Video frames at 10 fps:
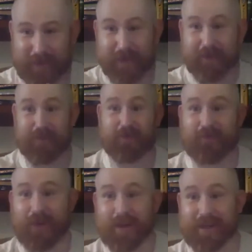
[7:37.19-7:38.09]
He'll just
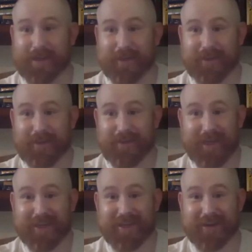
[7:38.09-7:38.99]
fight you.
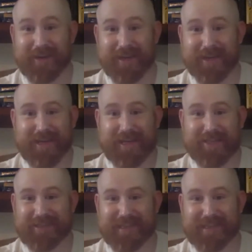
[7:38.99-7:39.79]
He doesn't.